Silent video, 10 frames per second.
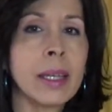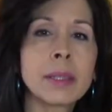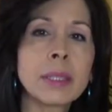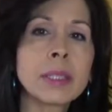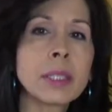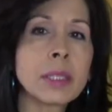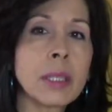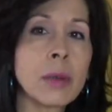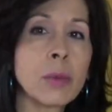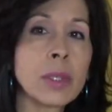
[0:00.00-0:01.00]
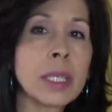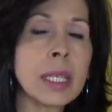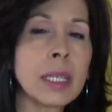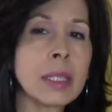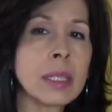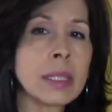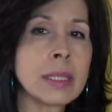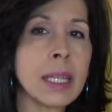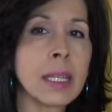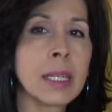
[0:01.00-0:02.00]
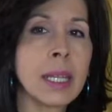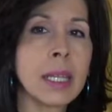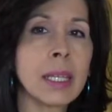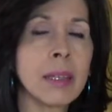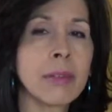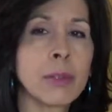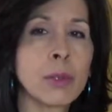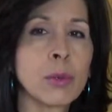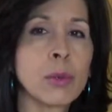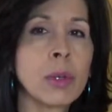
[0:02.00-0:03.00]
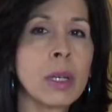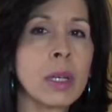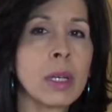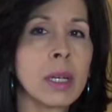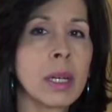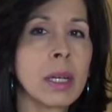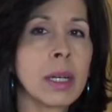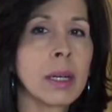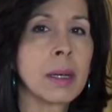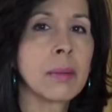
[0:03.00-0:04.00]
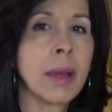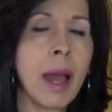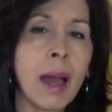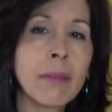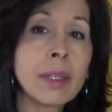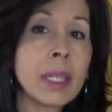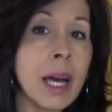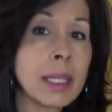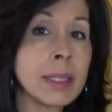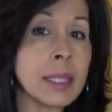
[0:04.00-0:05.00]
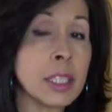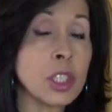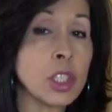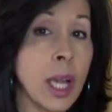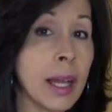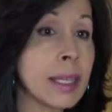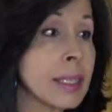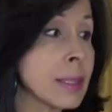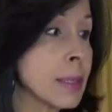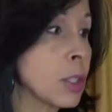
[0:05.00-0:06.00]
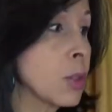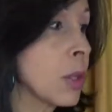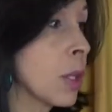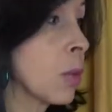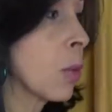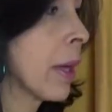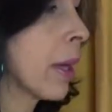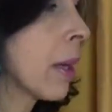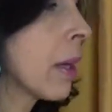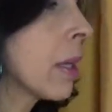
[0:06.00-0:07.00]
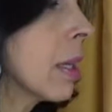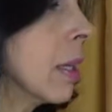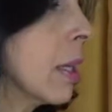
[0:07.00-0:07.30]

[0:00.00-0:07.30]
This is a really good technique if you have a lot of these jackets that you can wear.